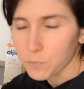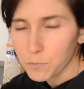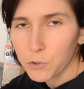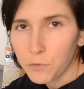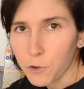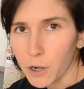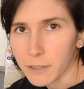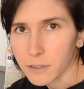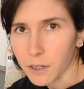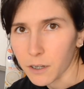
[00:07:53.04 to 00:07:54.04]
good for
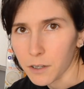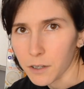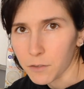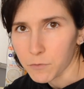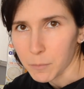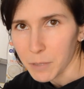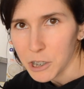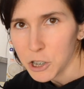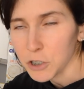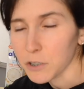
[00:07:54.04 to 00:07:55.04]

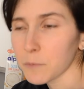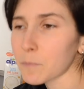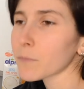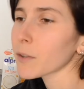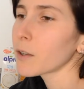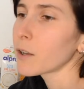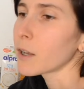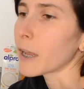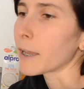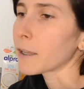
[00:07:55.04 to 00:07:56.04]
anti-inflammation,
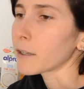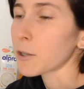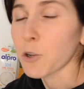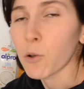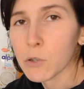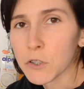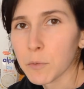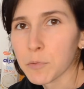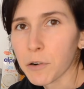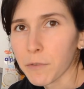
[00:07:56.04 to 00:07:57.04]
and it also
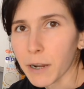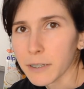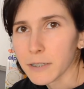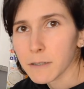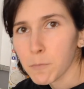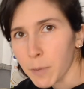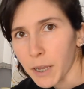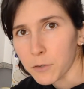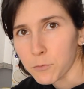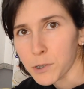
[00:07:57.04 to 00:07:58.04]
provides
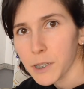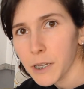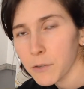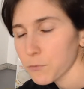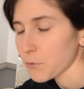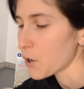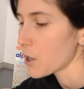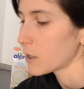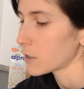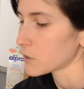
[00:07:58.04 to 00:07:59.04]
pain relief.
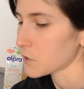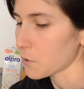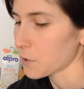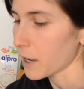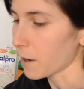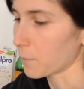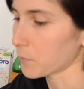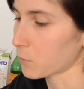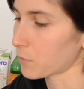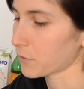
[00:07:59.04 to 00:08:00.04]
So yeah,
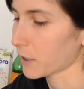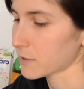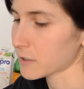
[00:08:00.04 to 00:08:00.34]
we've got